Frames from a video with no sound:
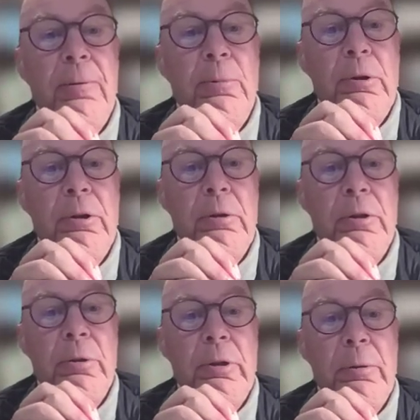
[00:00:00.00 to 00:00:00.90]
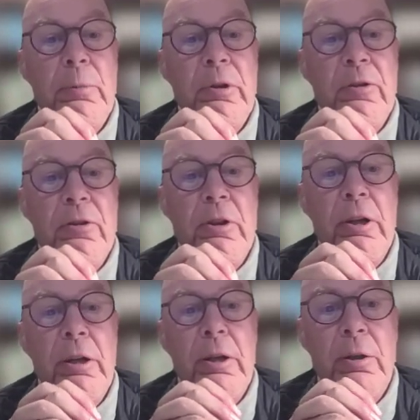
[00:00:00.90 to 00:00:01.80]
what you're doing with
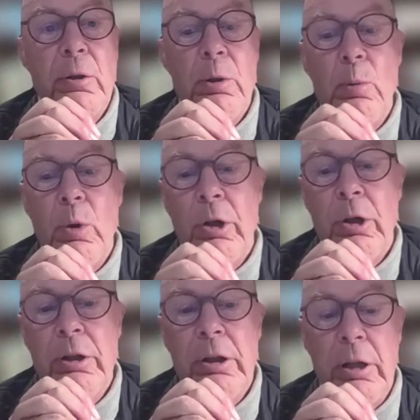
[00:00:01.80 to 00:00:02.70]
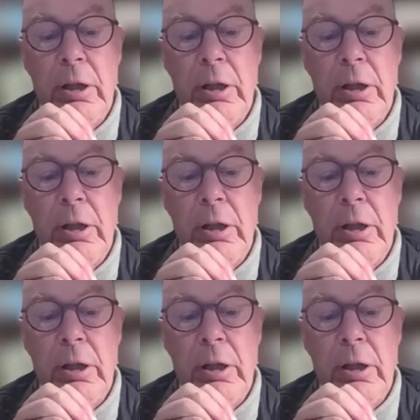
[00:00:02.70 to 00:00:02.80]
your work